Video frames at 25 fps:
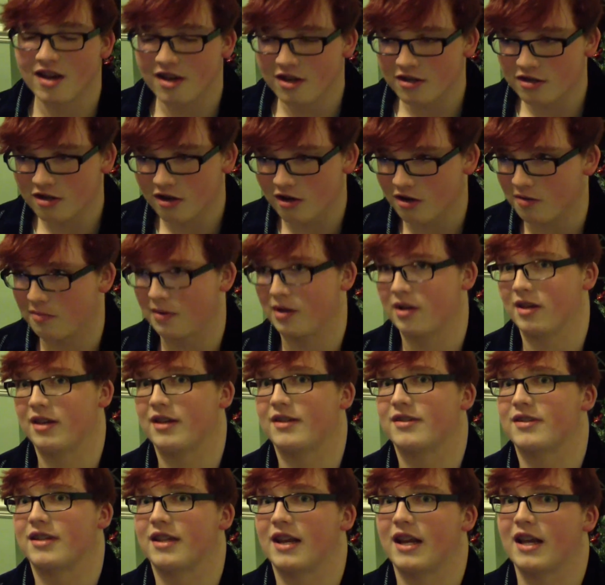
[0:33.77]
Sorry about
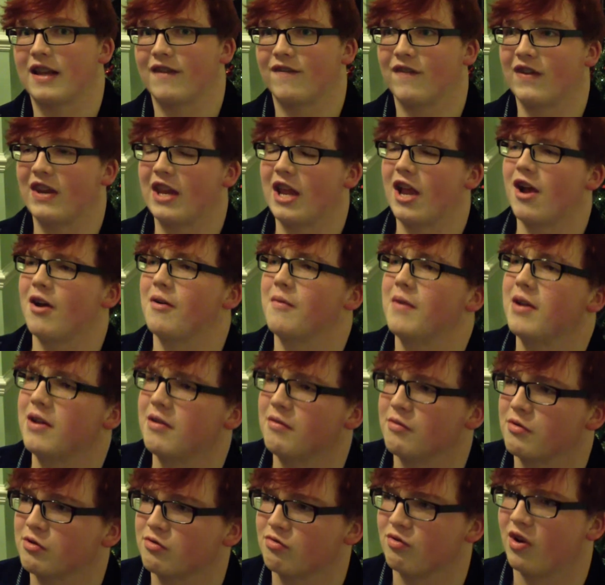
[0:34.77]
yesterday's video,
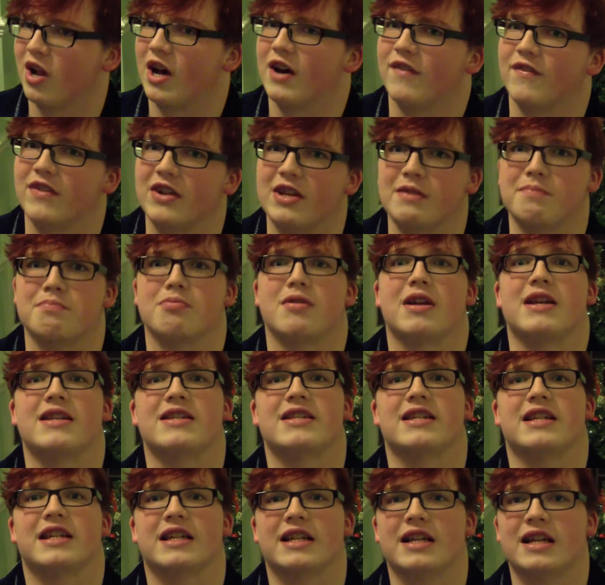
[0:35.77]
it was rather
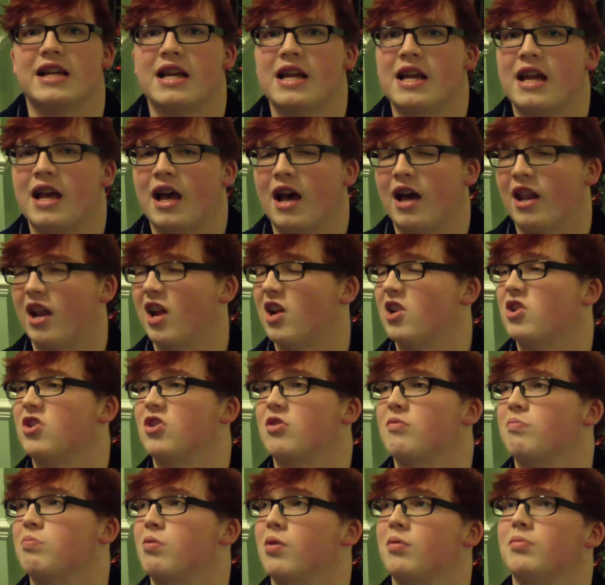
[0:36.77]
depressing, and I
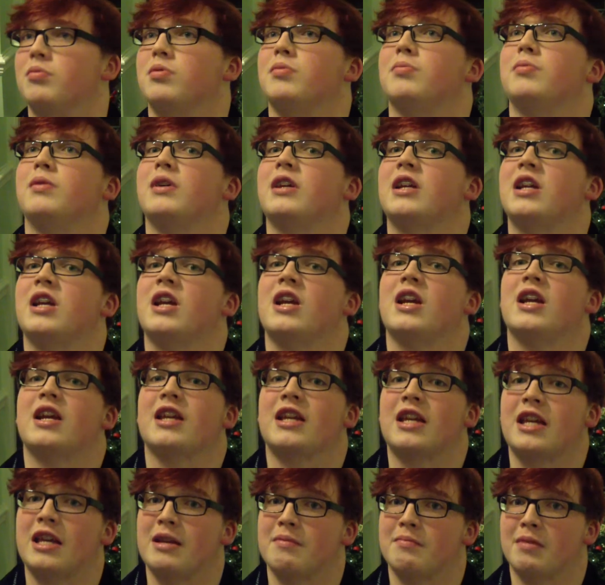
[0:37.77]
should probably
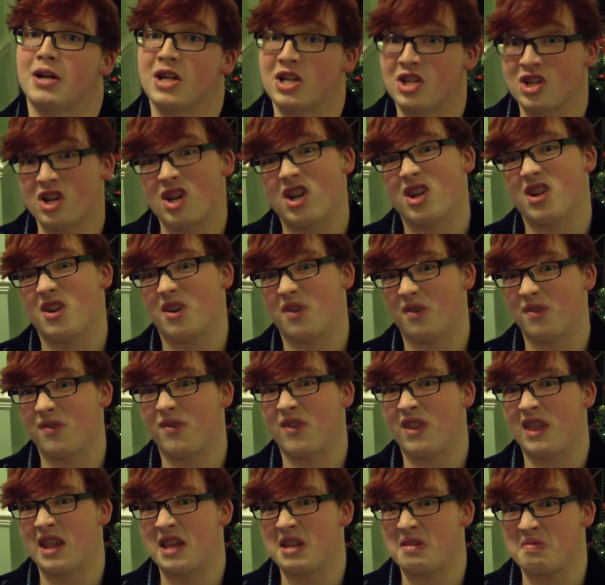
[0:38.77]
keep my shirt on
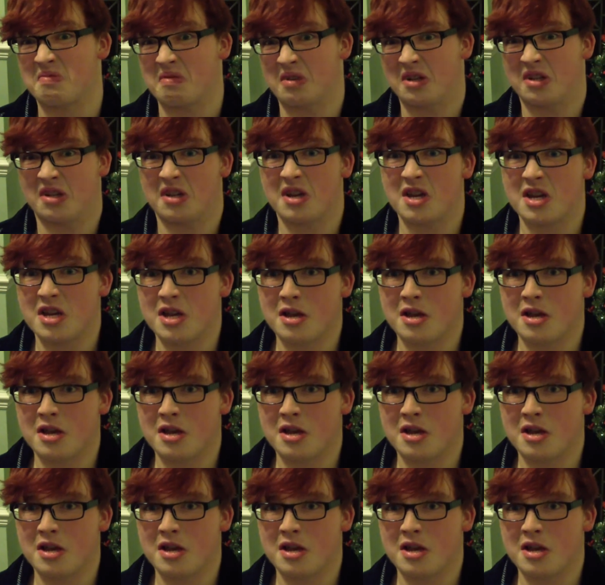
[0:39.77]
for this one,